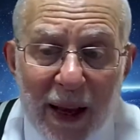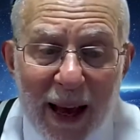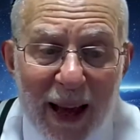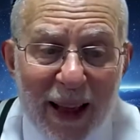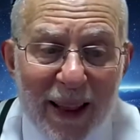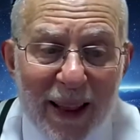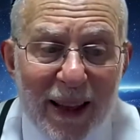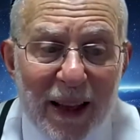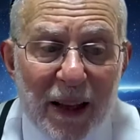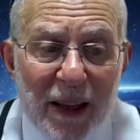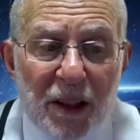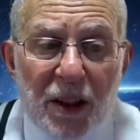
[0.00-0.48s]

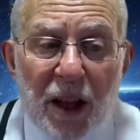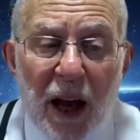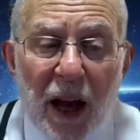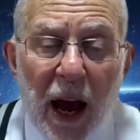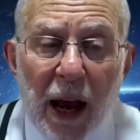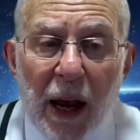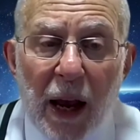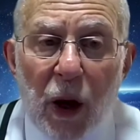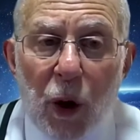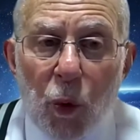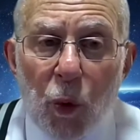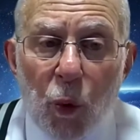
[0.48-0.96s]
and the
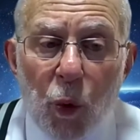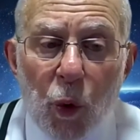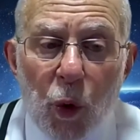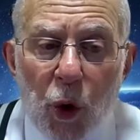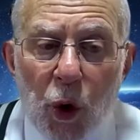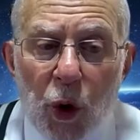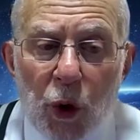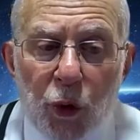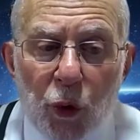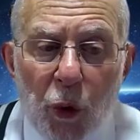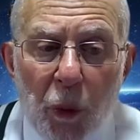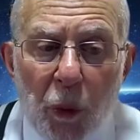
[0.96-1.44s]
entire
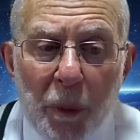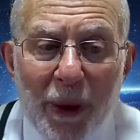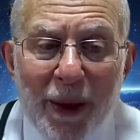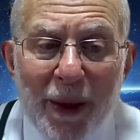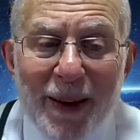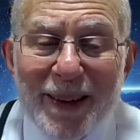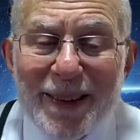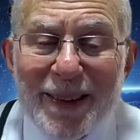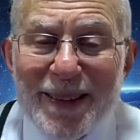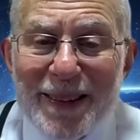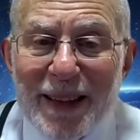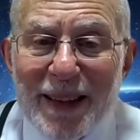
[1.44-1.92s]
world will be in
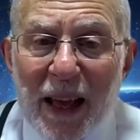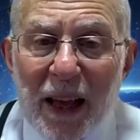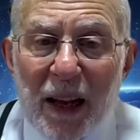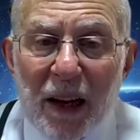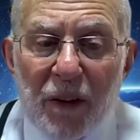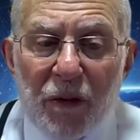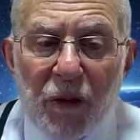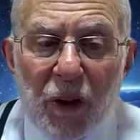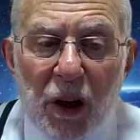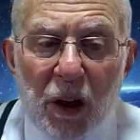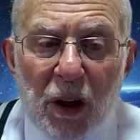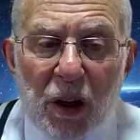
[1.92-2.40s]
a state
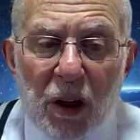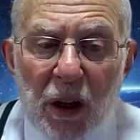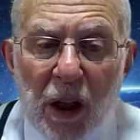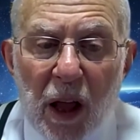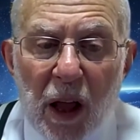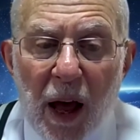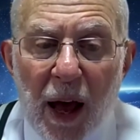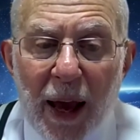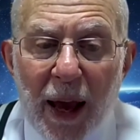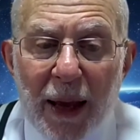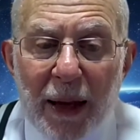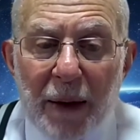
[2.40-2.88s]
of
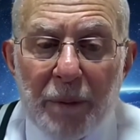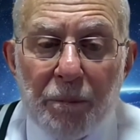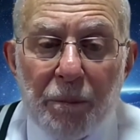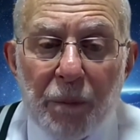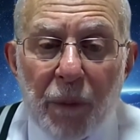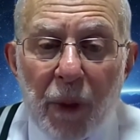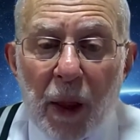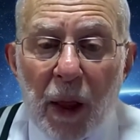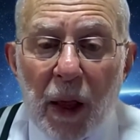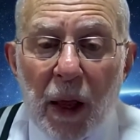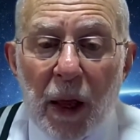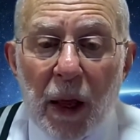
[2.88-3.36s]
decline,
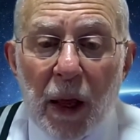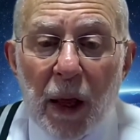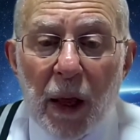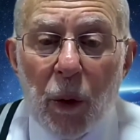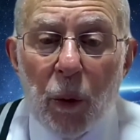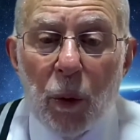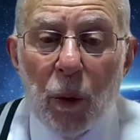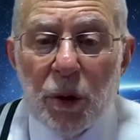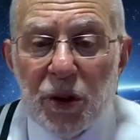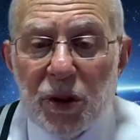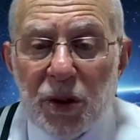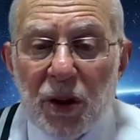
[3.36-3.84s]
he
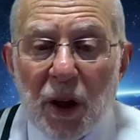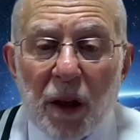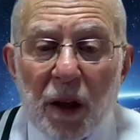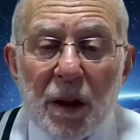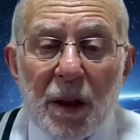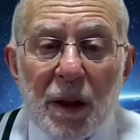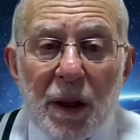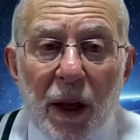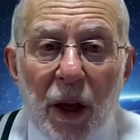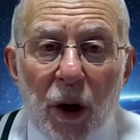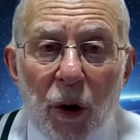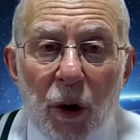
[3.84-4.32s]
will
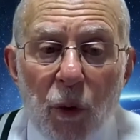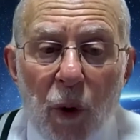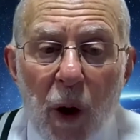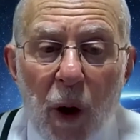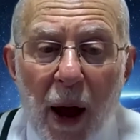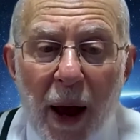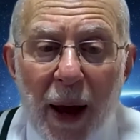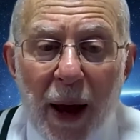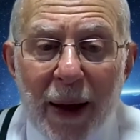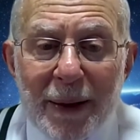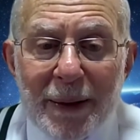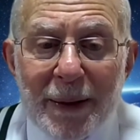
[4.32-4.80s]
suddenly
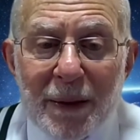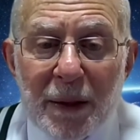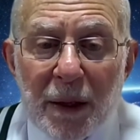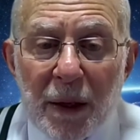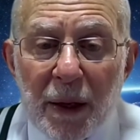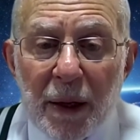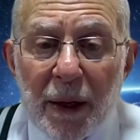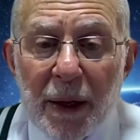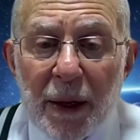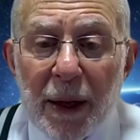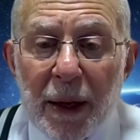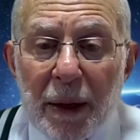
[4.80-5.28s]
arise
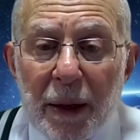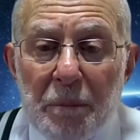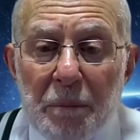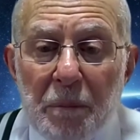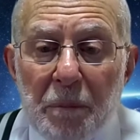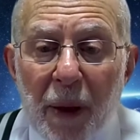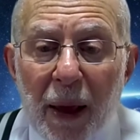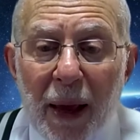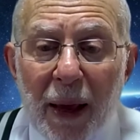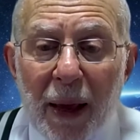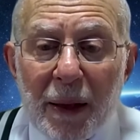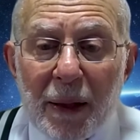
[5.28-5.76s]
in
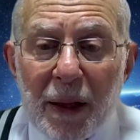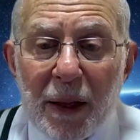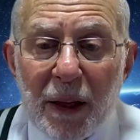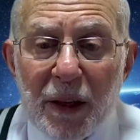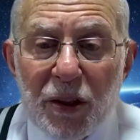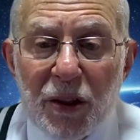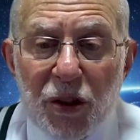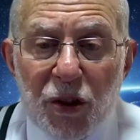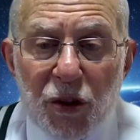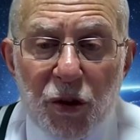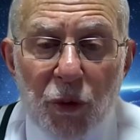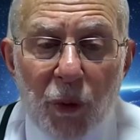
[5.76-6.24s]
manly
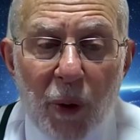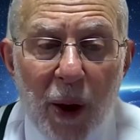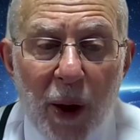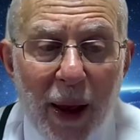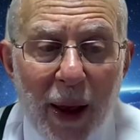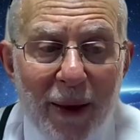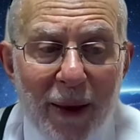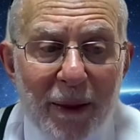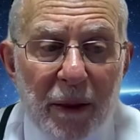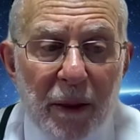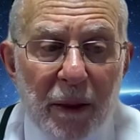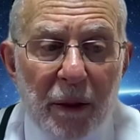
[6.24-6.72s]

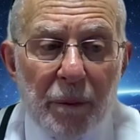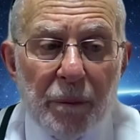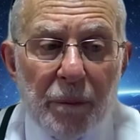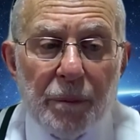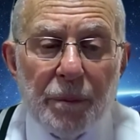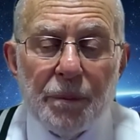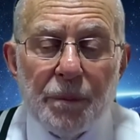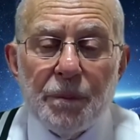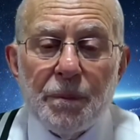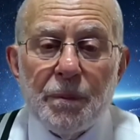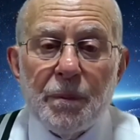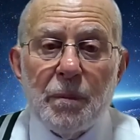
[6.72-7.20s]
strength.
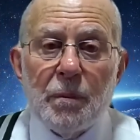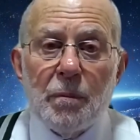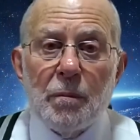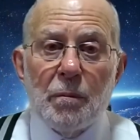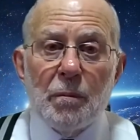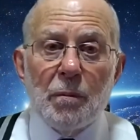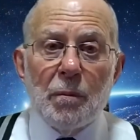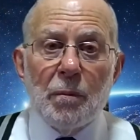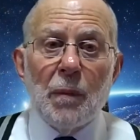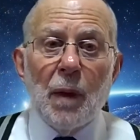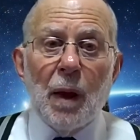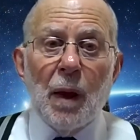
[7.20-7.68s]

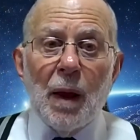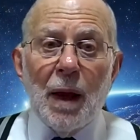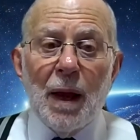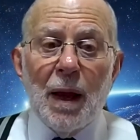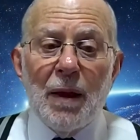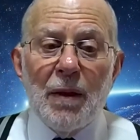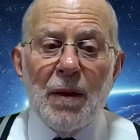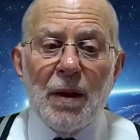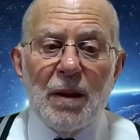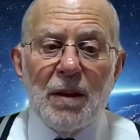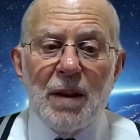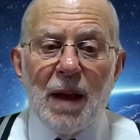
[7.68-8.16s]

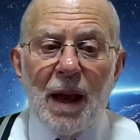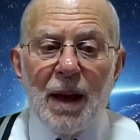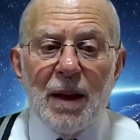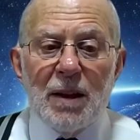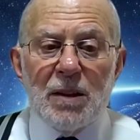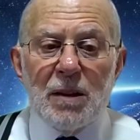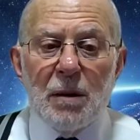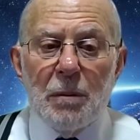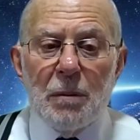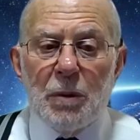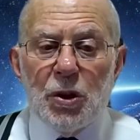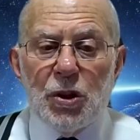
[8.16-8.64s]
In the
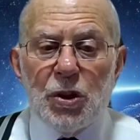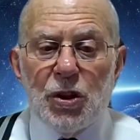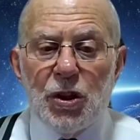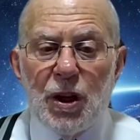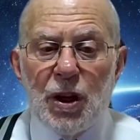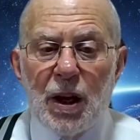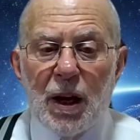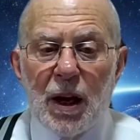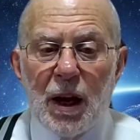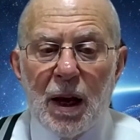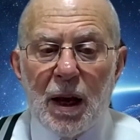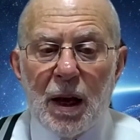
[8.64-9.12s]
days of
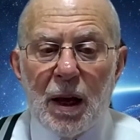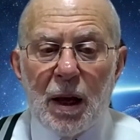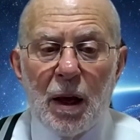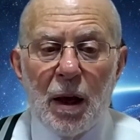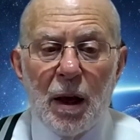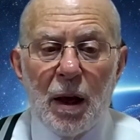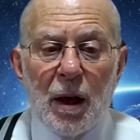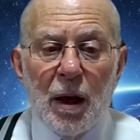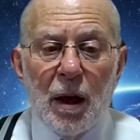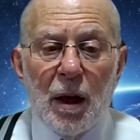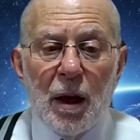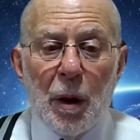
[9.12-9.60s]
Mashiach,
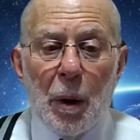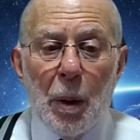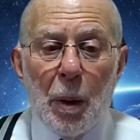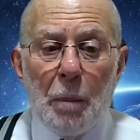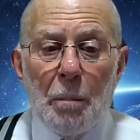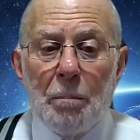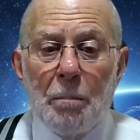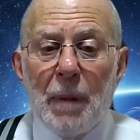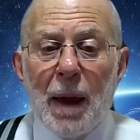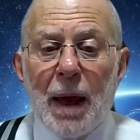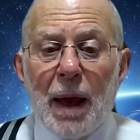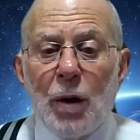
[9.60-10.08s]

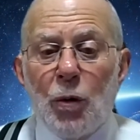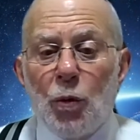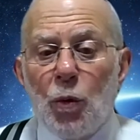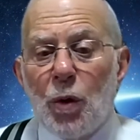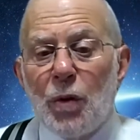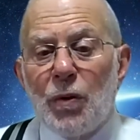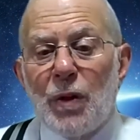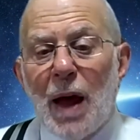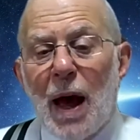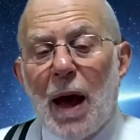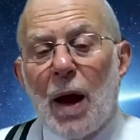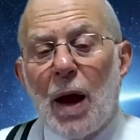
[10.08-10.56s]
men
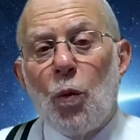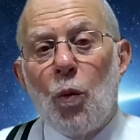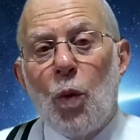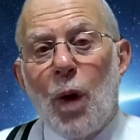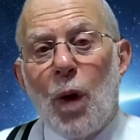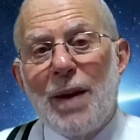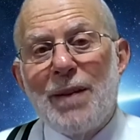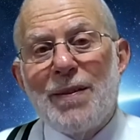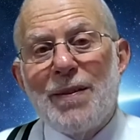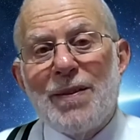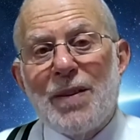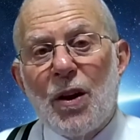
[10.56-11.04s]
will not
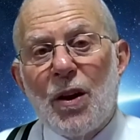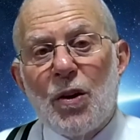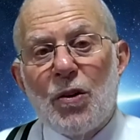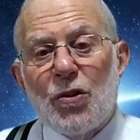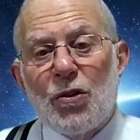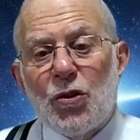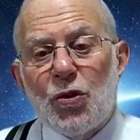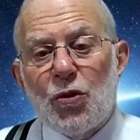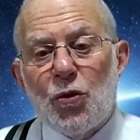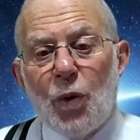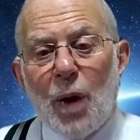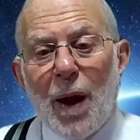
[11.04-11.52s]
waste their
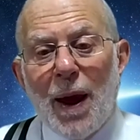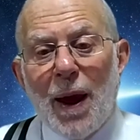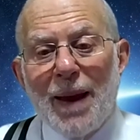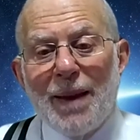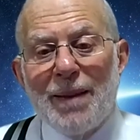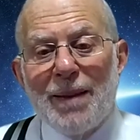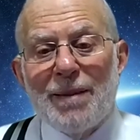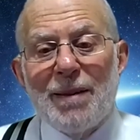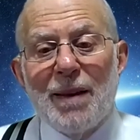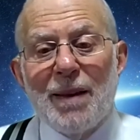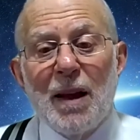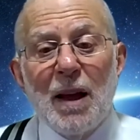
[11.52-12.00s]

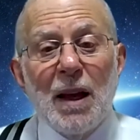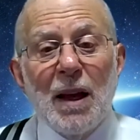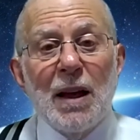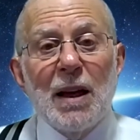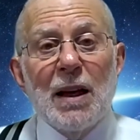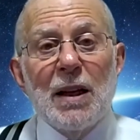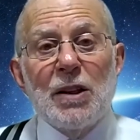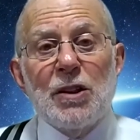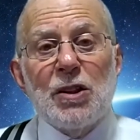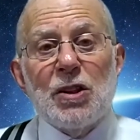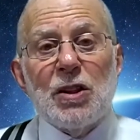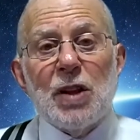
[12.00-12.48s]
strength
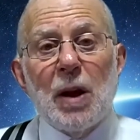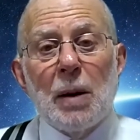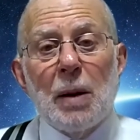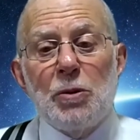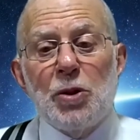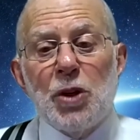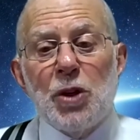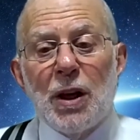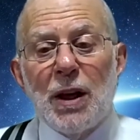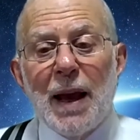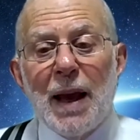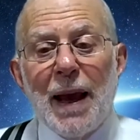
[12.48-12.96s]
in
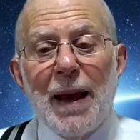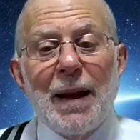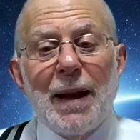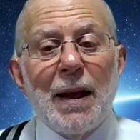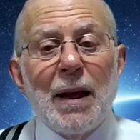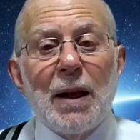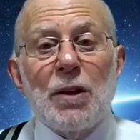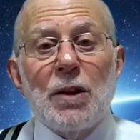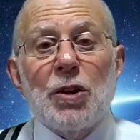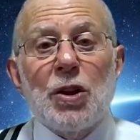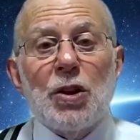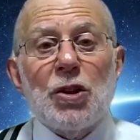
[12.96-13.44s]
subjugating
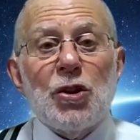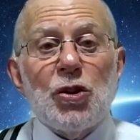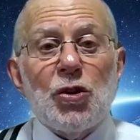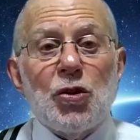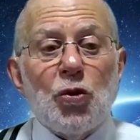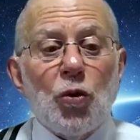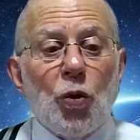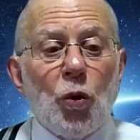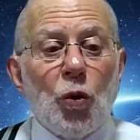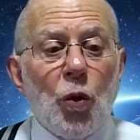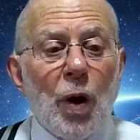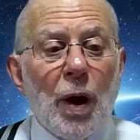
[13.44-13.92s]
and
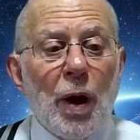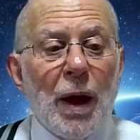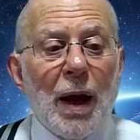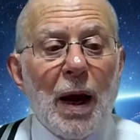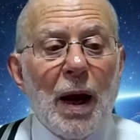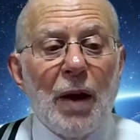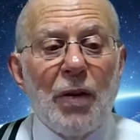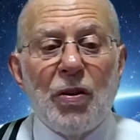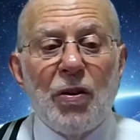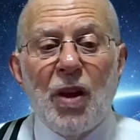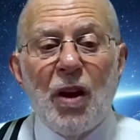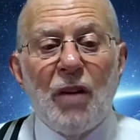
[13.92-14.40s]

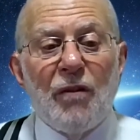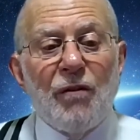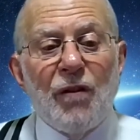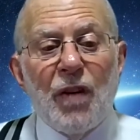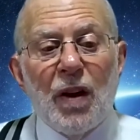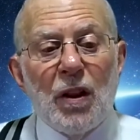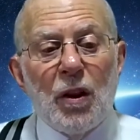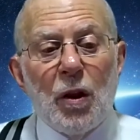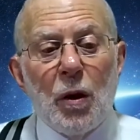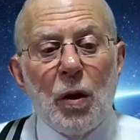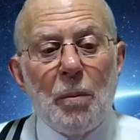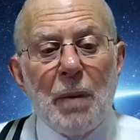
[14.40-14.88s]
destroying their
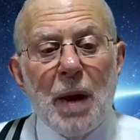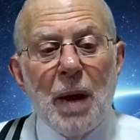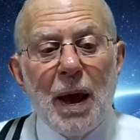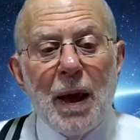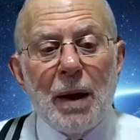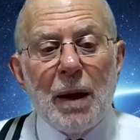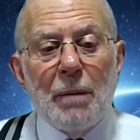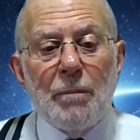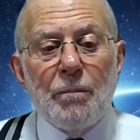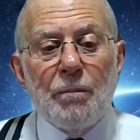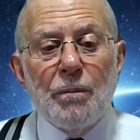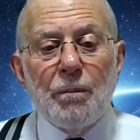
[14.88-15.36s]
fellow
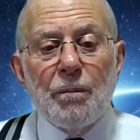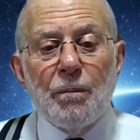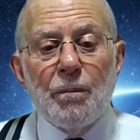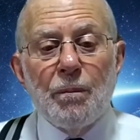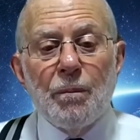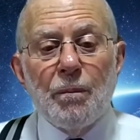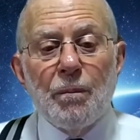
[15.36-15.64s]
men.